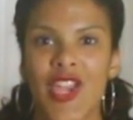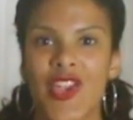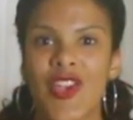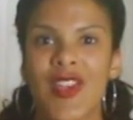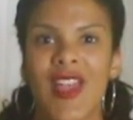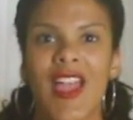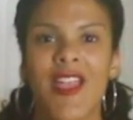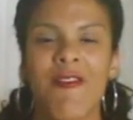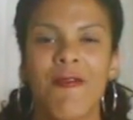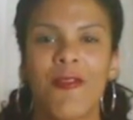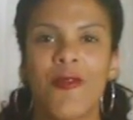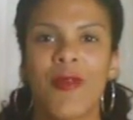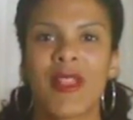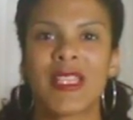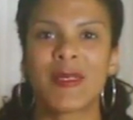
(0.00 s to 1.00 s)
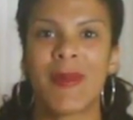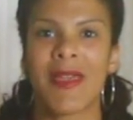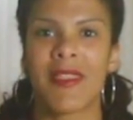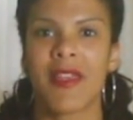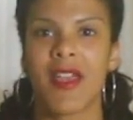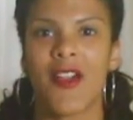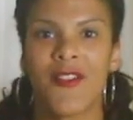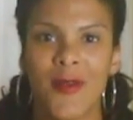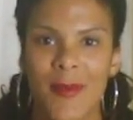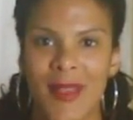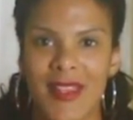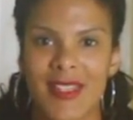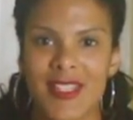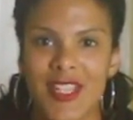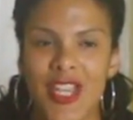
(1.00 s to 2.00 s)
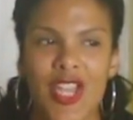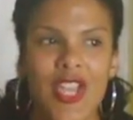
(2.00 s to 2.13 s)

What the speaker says: You're not influenced by the government.